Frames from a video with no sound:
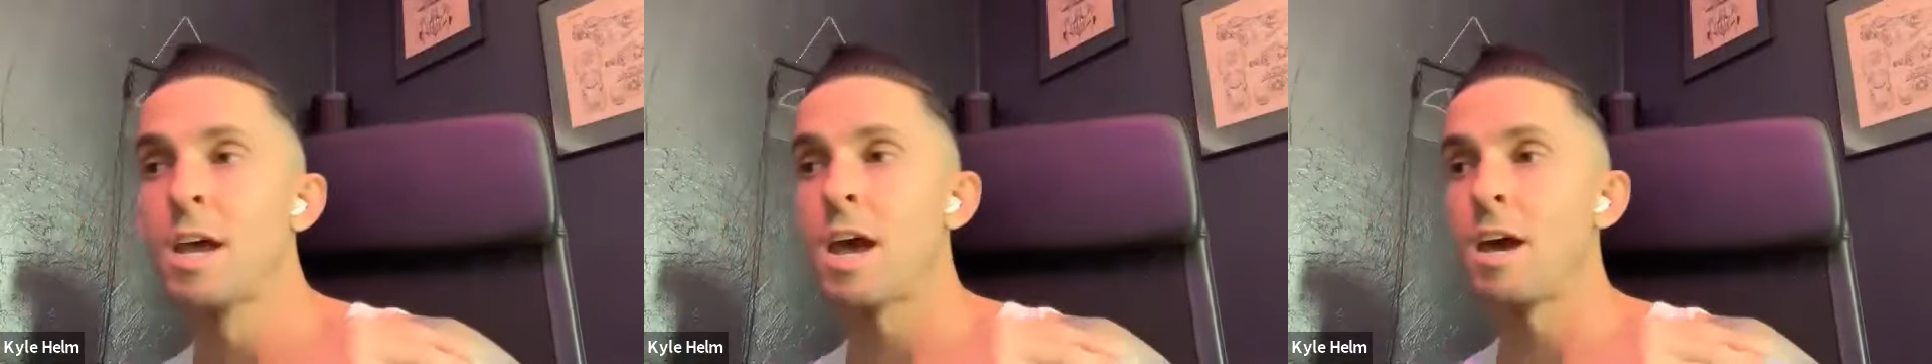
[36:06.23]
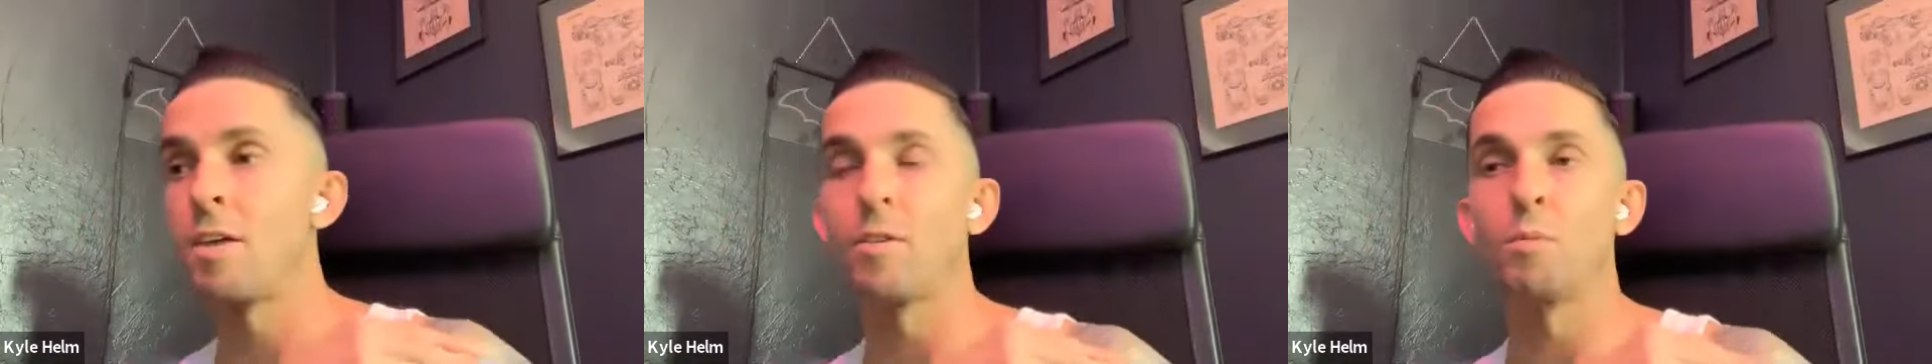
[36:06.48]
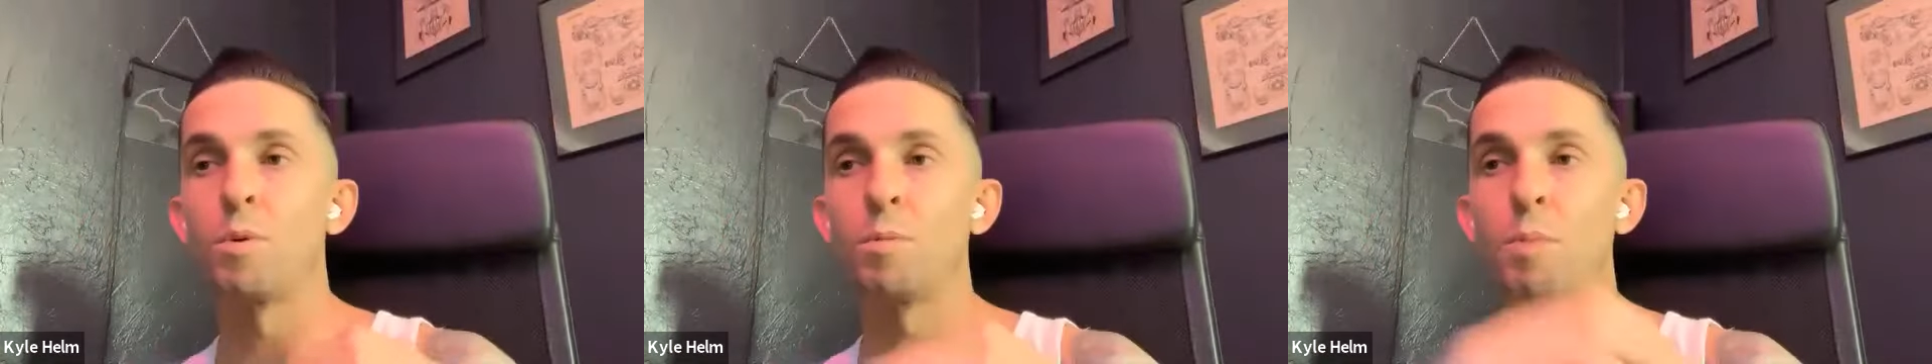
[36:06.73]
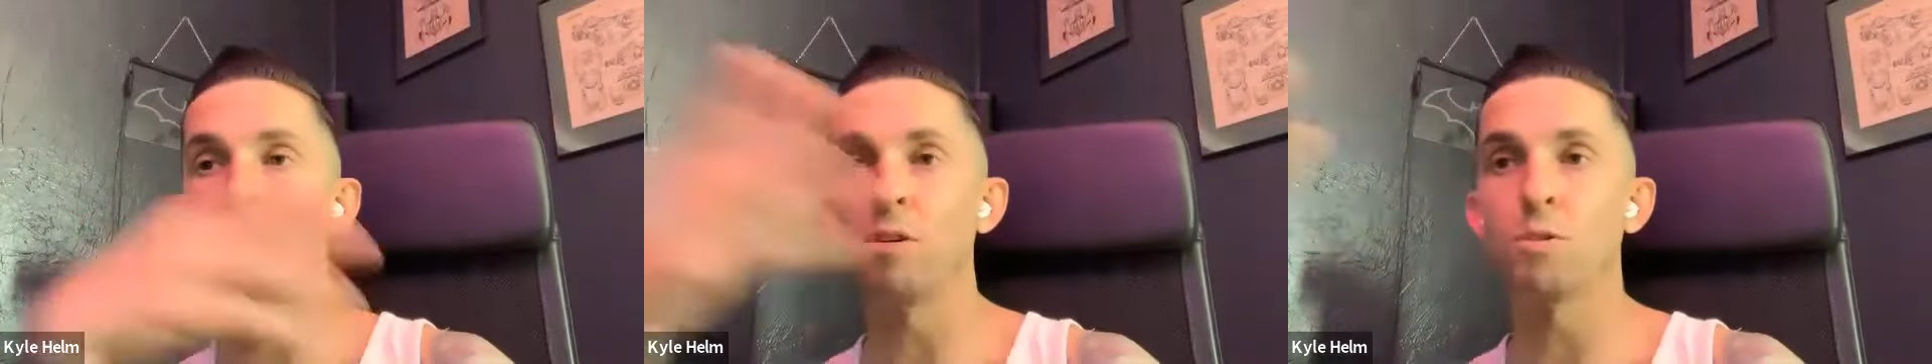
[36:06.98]
And we
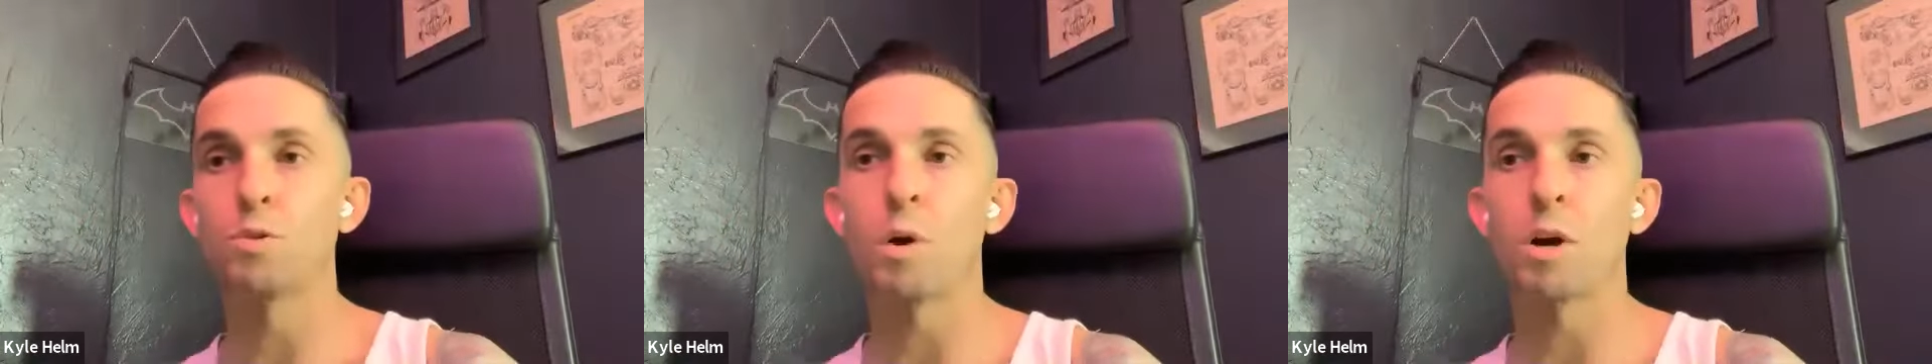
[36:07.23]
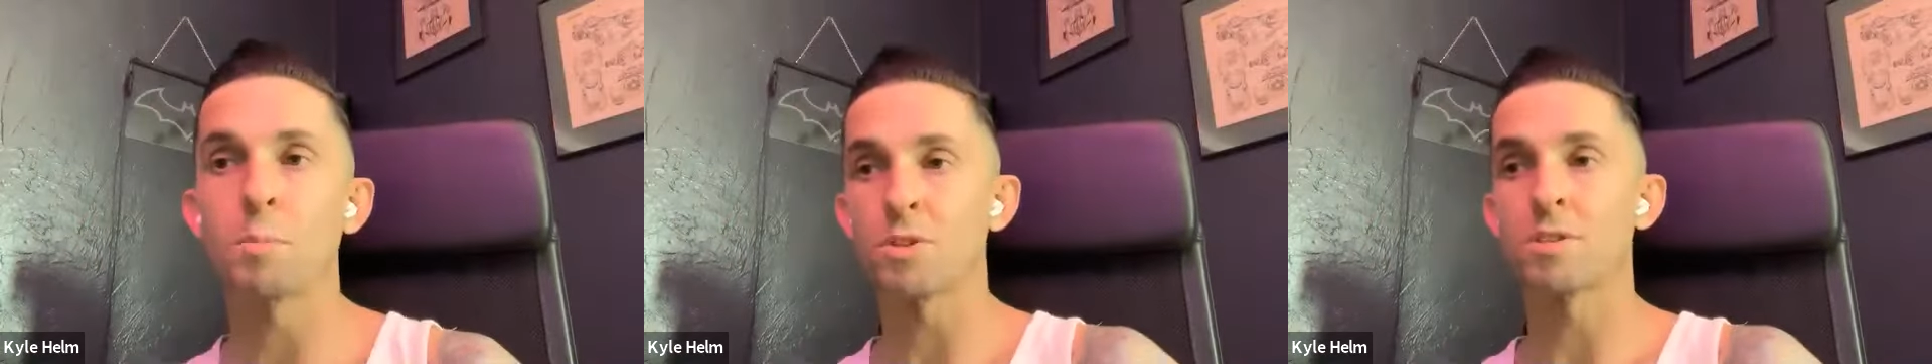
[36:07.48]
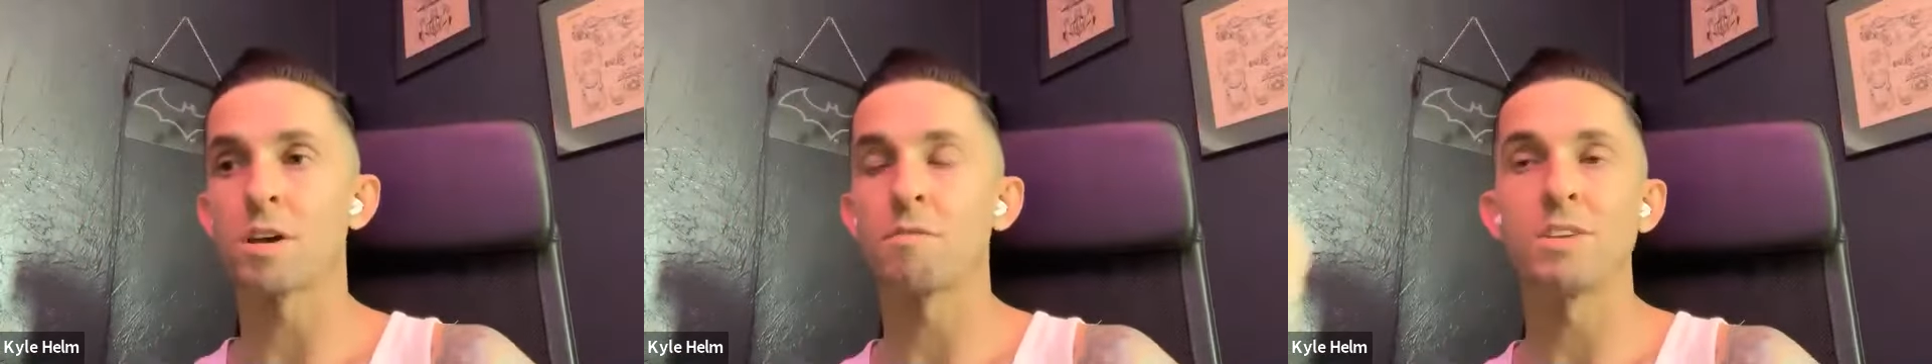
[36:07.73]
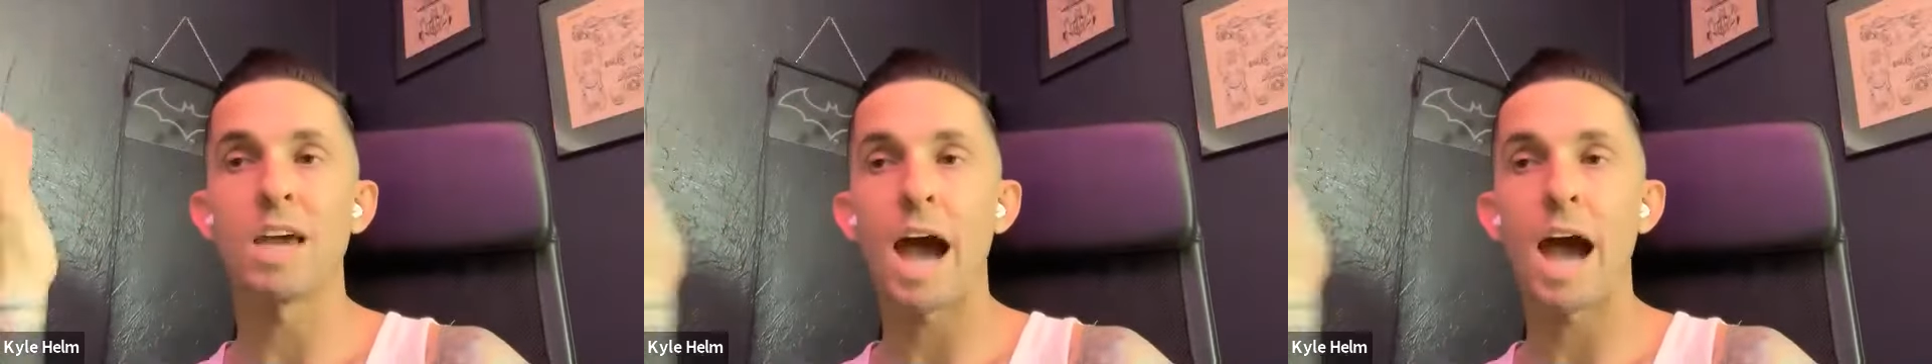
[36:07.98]
pay you 20% of the